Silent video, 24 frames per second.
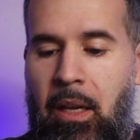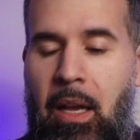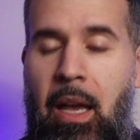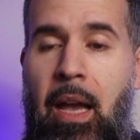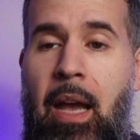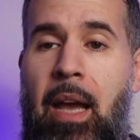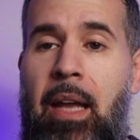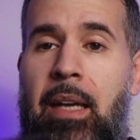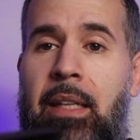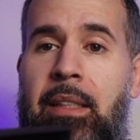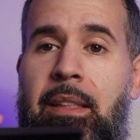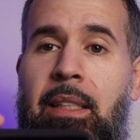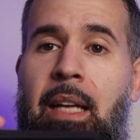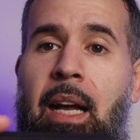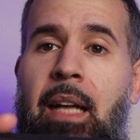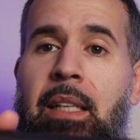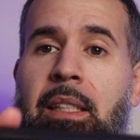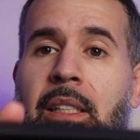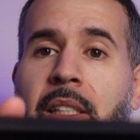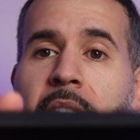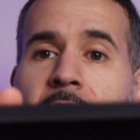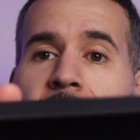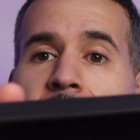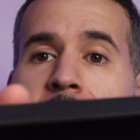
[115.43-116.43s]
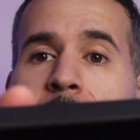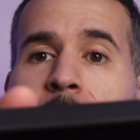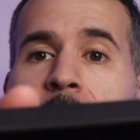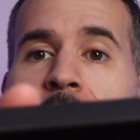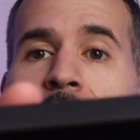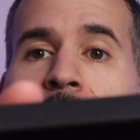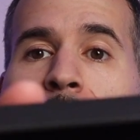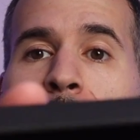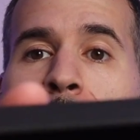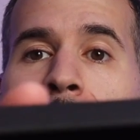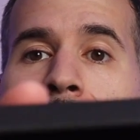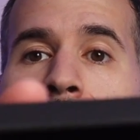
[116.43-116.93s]
and it's got
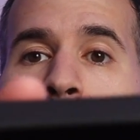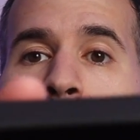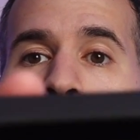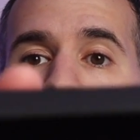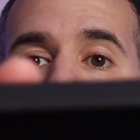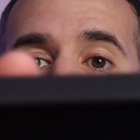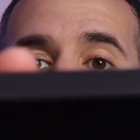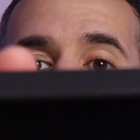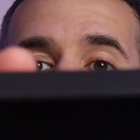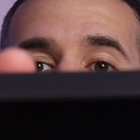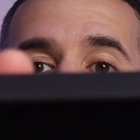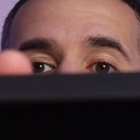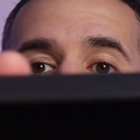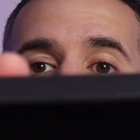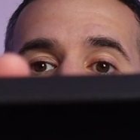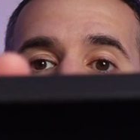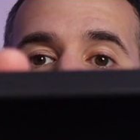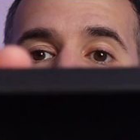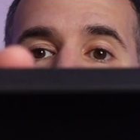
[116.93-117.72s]
CMG papers